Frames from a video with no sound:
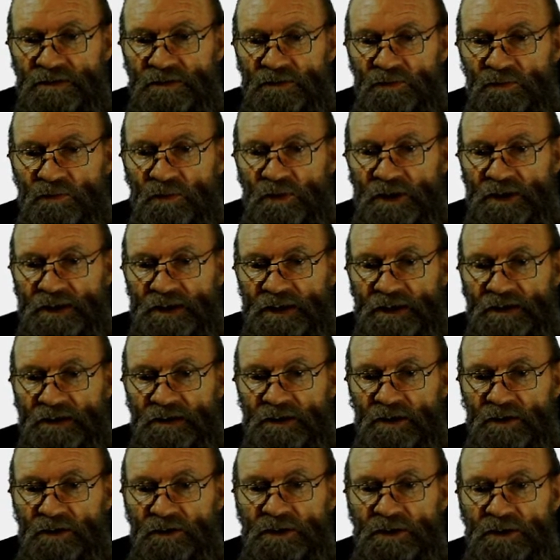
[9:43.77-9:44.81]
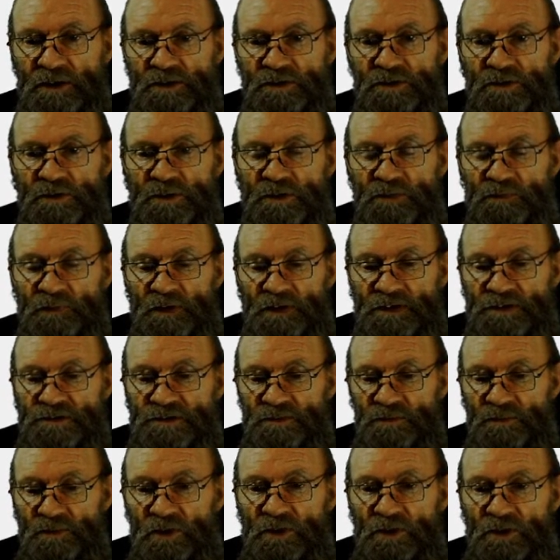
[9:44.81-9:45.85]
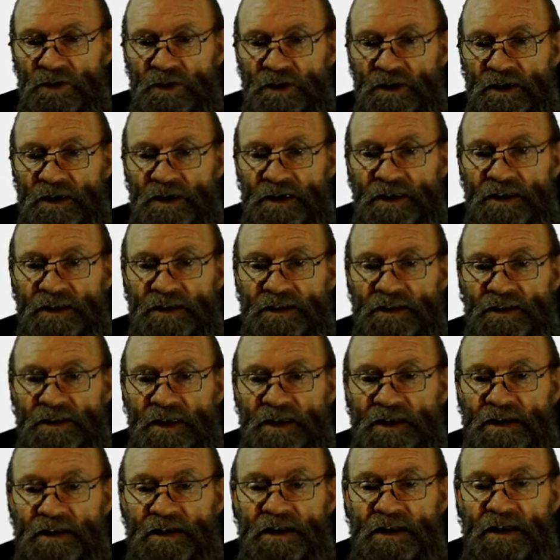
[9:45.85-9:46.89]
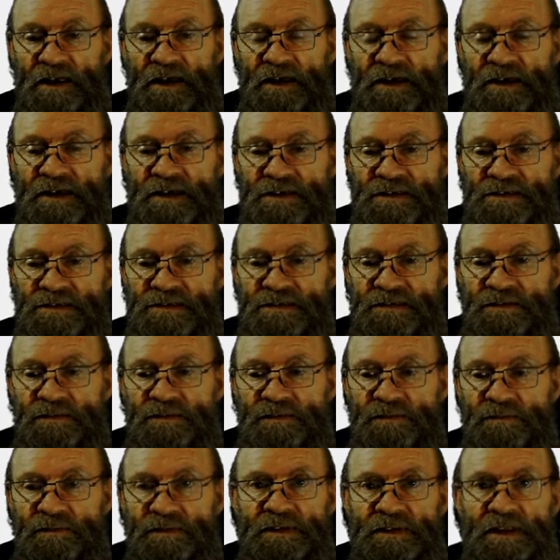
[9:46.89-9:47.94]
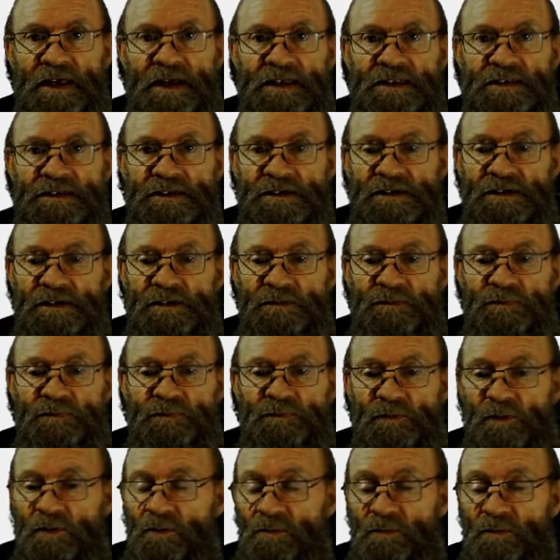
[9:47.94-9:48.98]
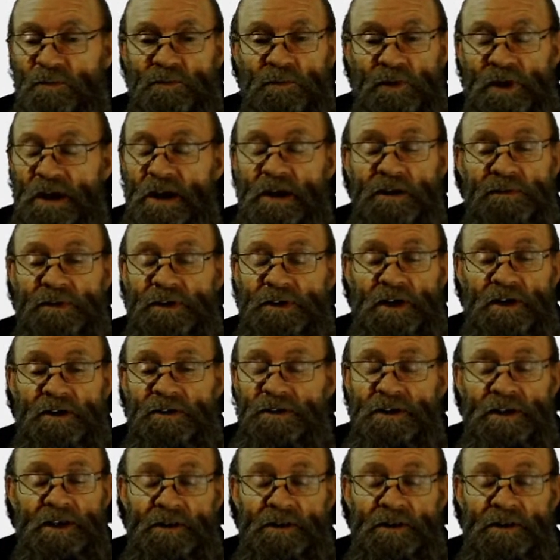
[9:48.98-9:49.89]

one can go into the function block and analyze data from wherever code.